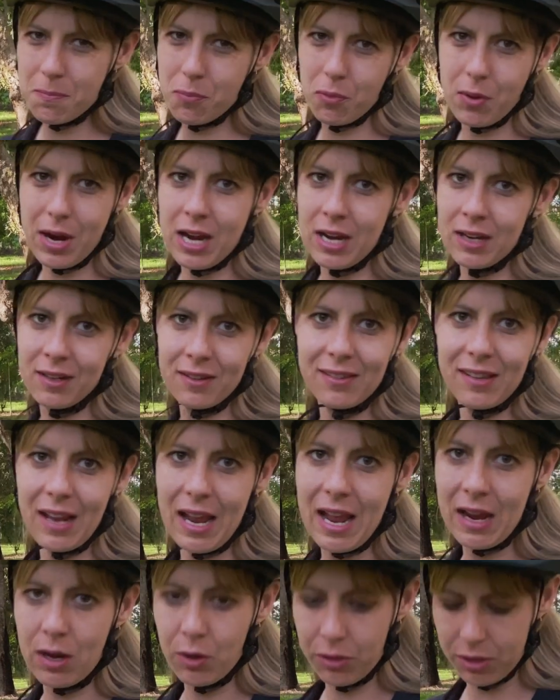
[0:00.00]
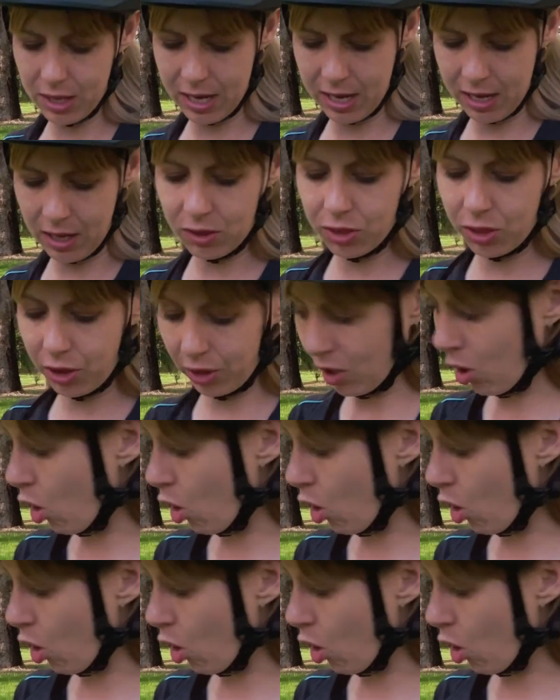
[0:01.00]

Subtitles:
brands out there that are